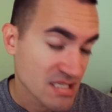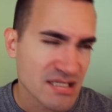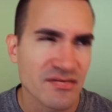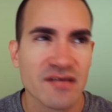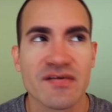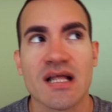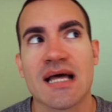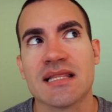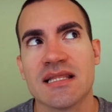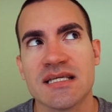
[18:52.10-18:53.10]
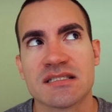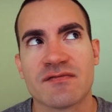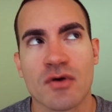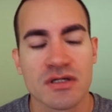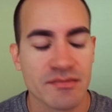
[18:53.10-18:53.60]
It definitely felt at least
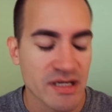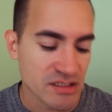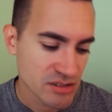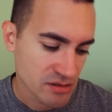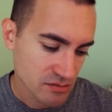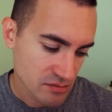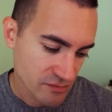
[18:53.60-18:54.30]
fourth dimension.